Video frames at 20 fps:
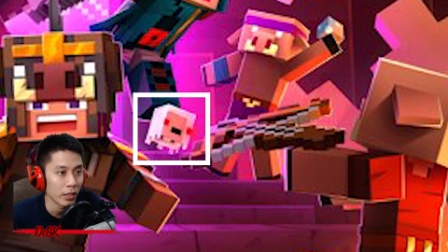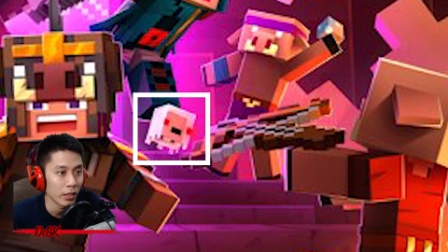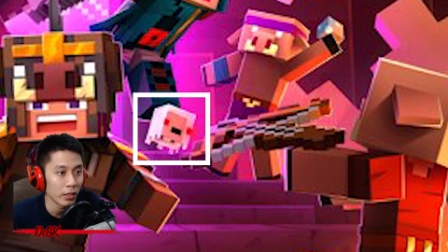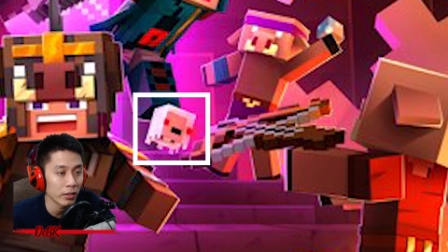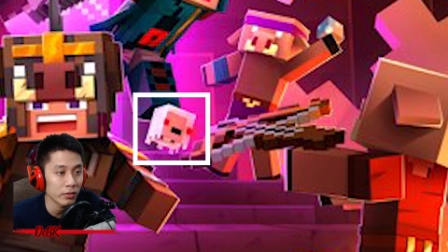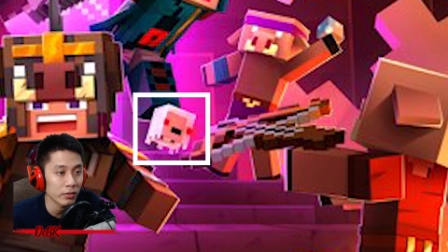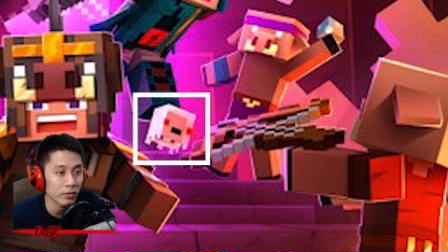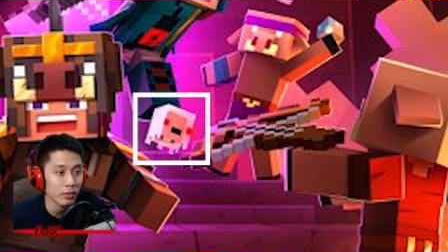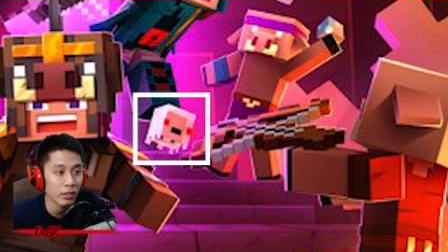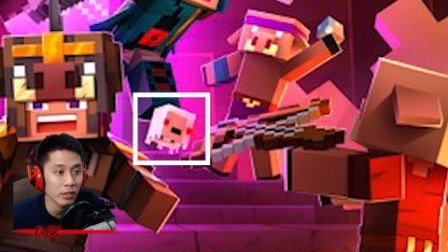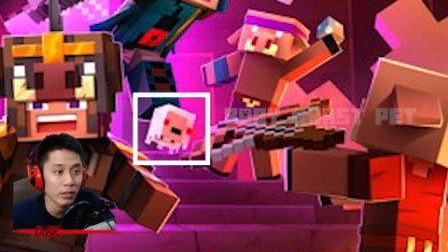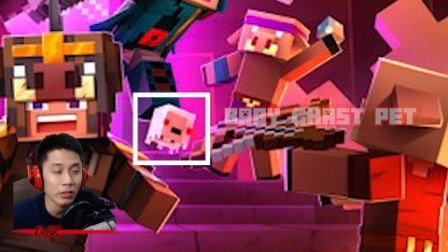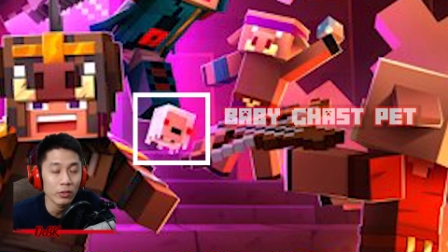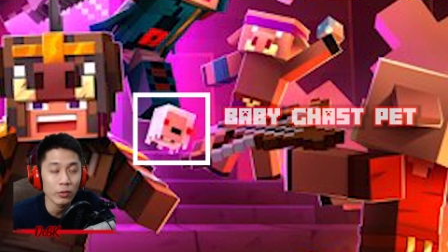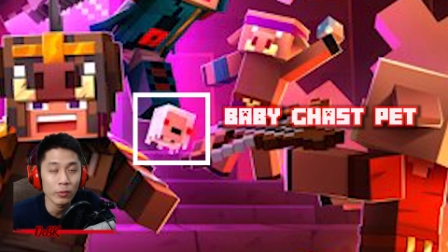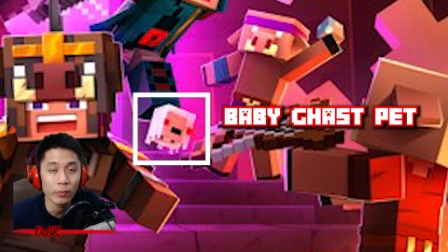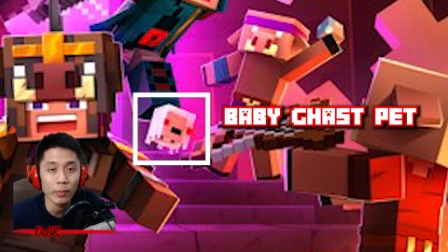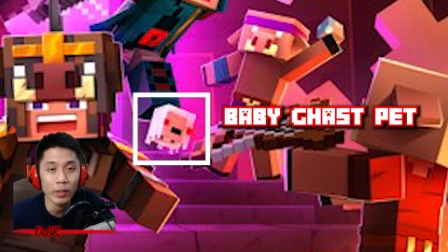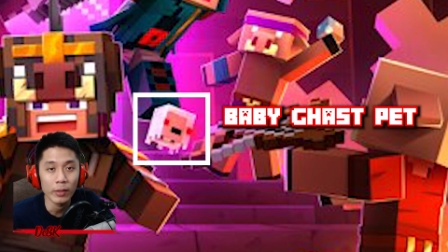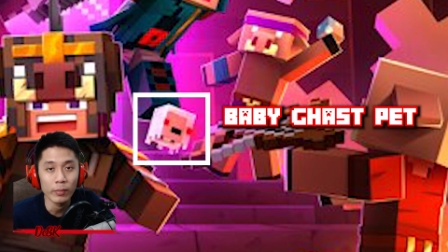It is a
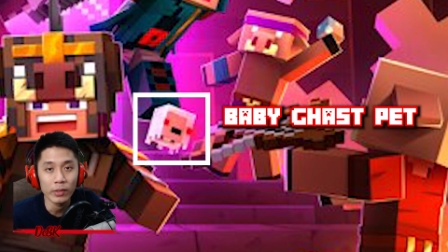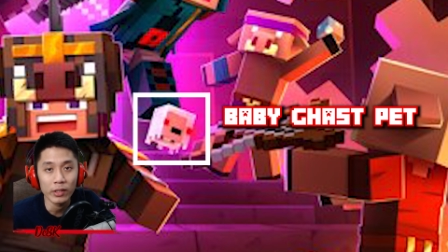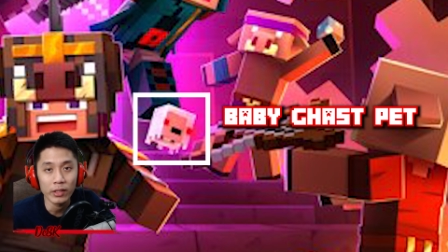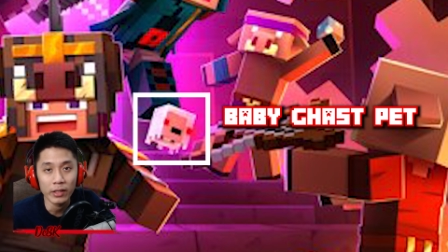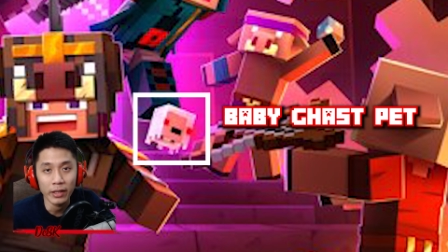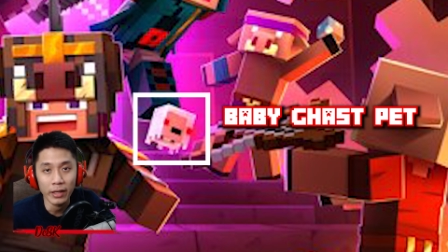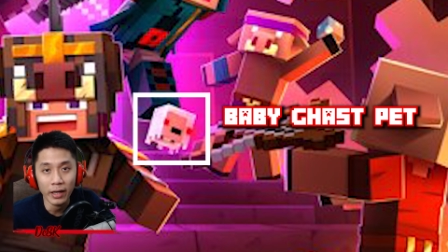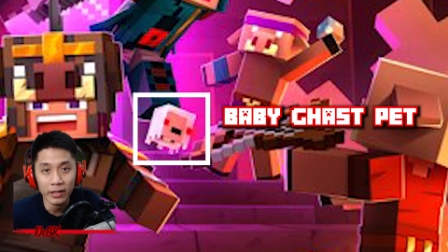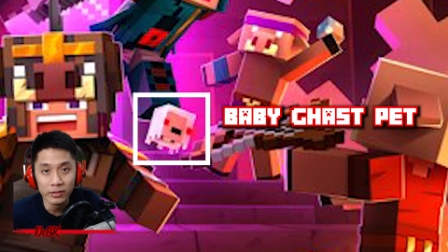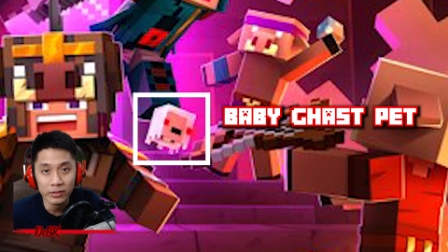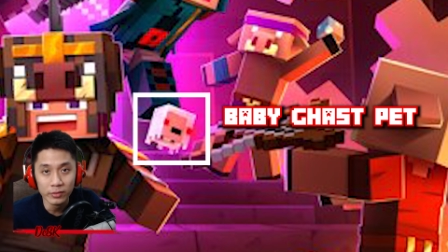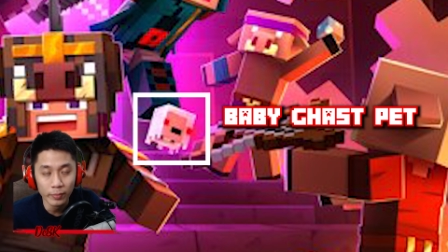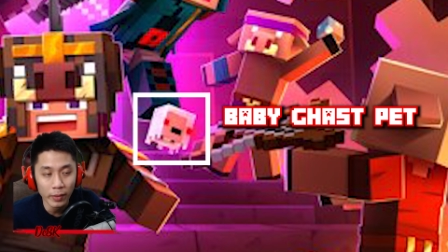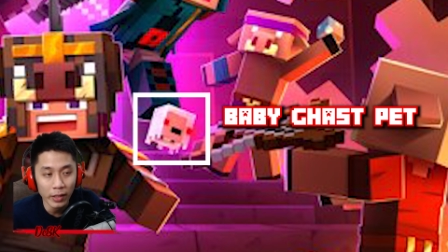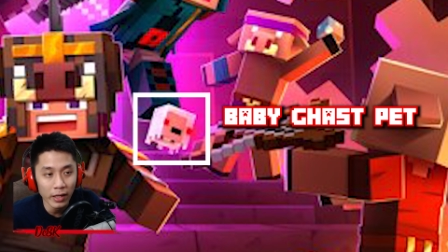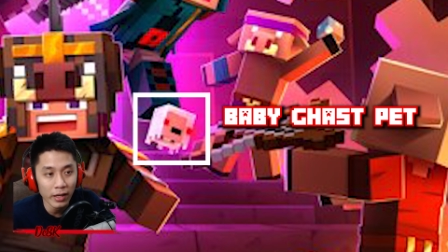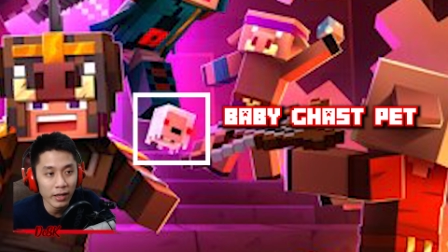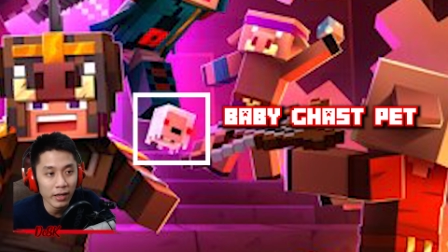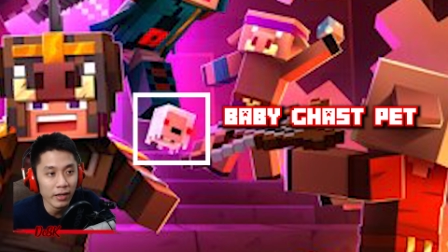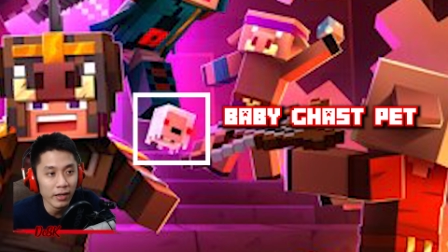new baby ghast
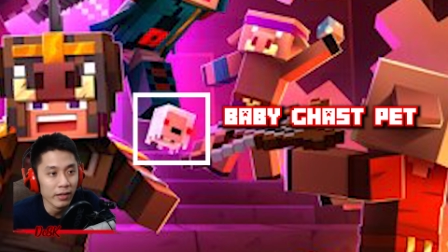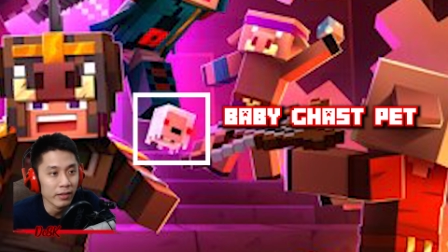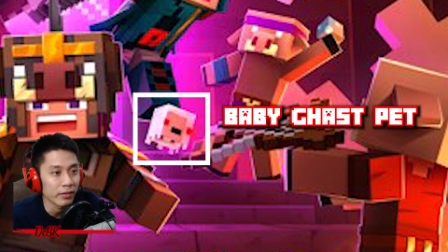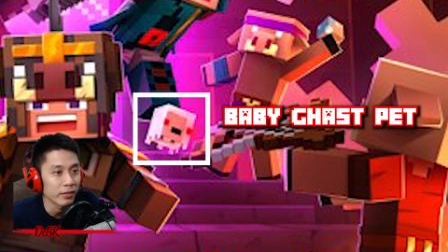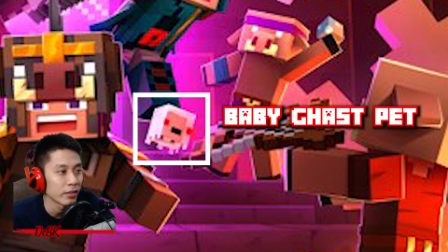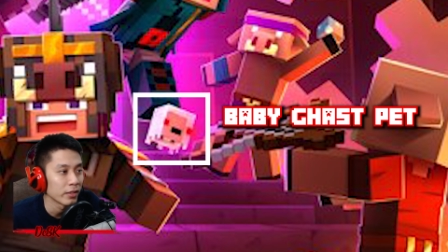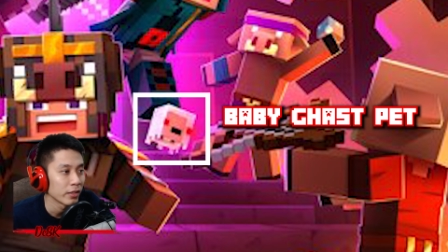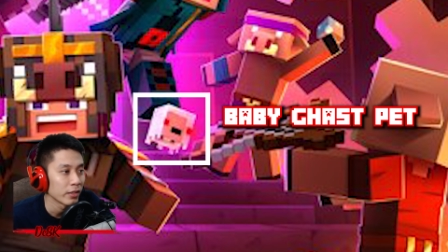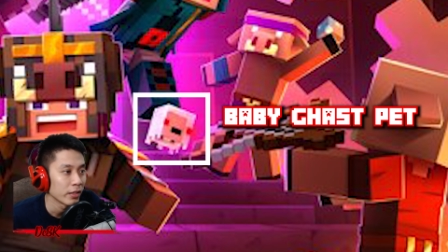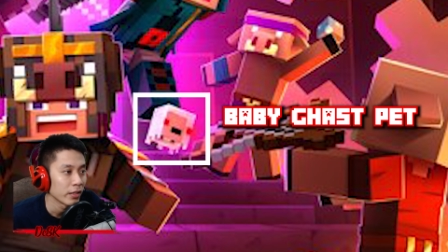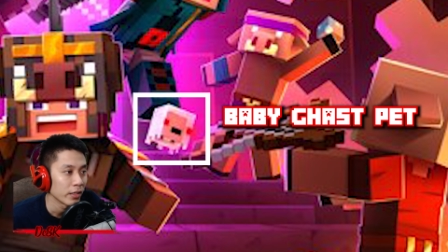pad.